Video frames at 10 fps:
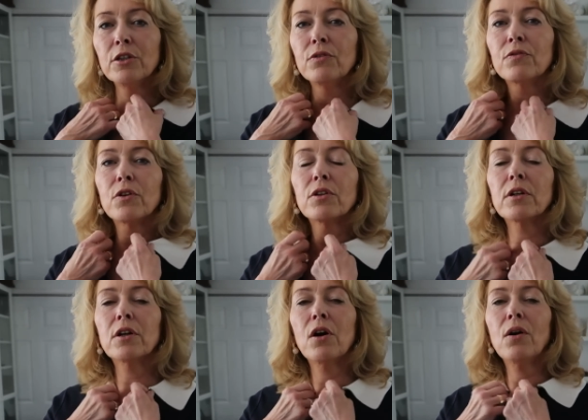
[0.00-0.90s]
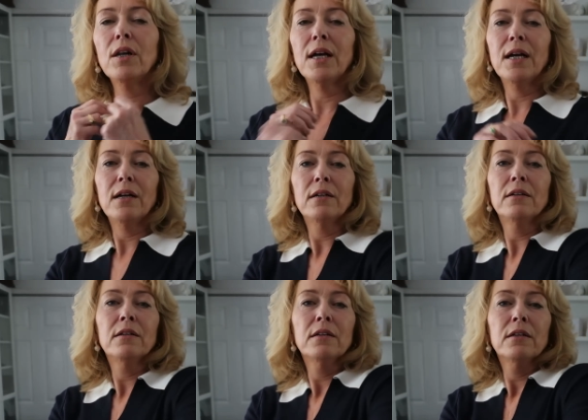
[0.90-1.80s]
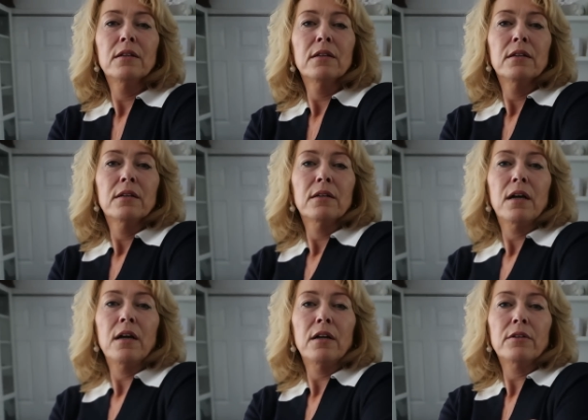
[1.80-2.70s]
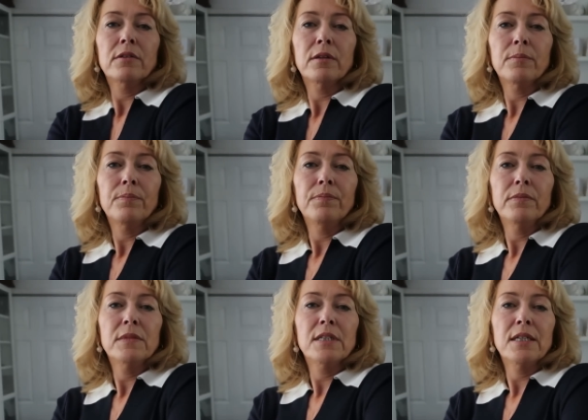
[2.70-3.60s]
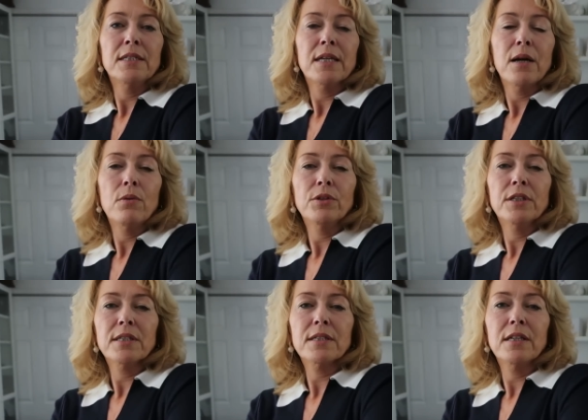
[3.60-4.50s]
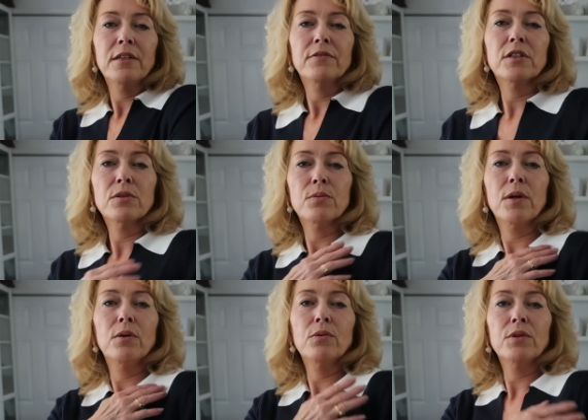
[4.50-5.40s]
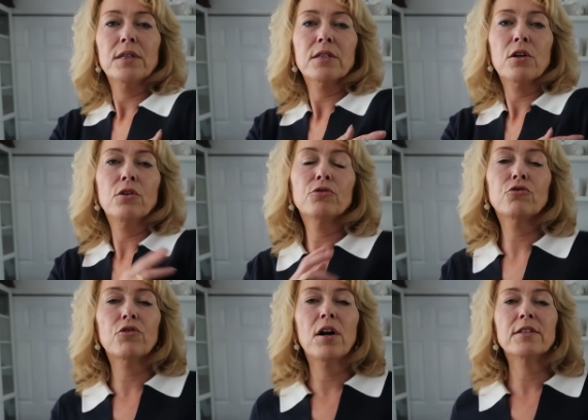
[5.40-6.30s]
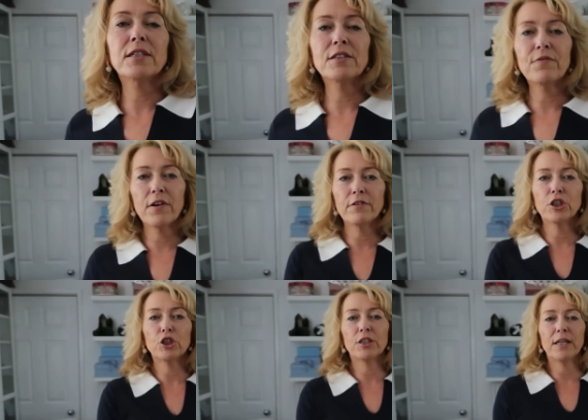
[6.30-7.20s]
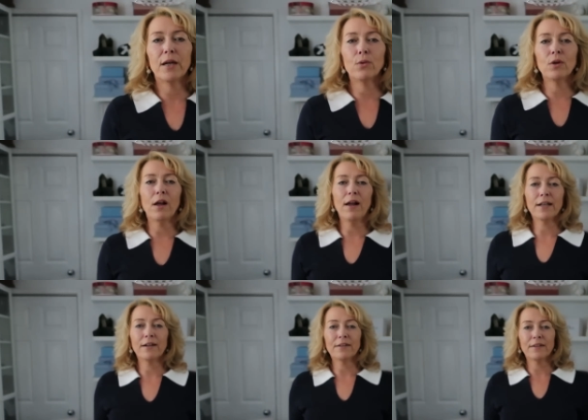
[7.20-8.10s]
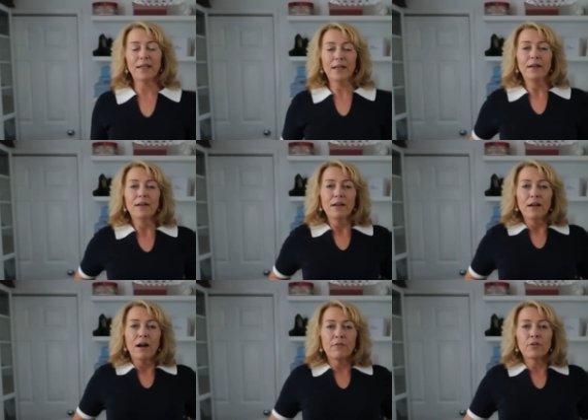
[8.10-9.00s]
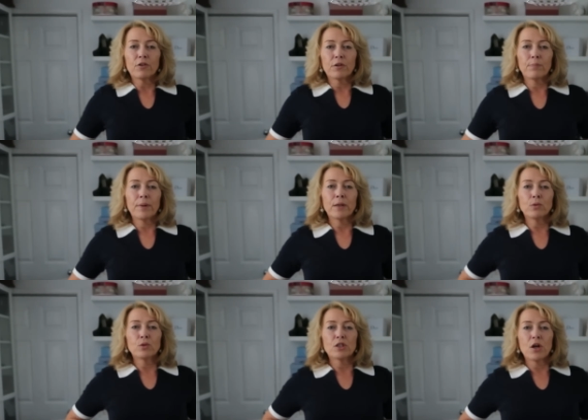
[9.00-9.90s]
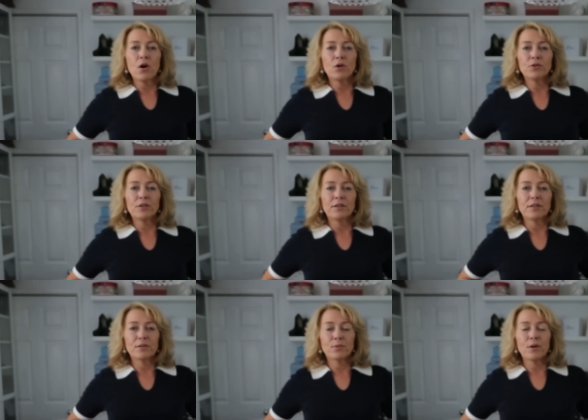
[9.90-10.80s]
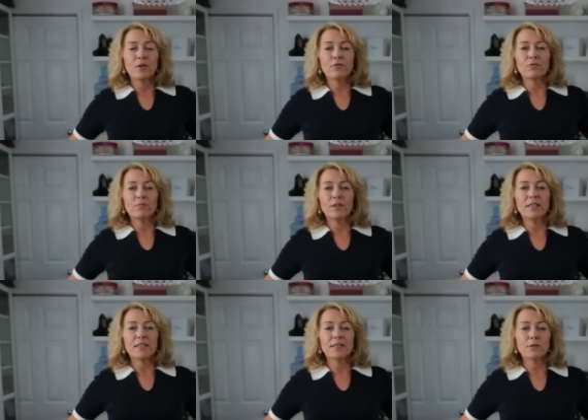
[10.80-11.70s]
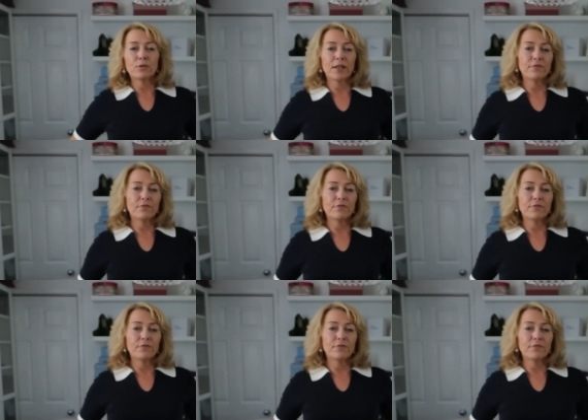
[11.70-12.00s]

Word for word: You've got the collar, the detail on the sleeves as well. This contrast. It's very Chanel-like, I think. I've got the belt on as well from Lilysilk.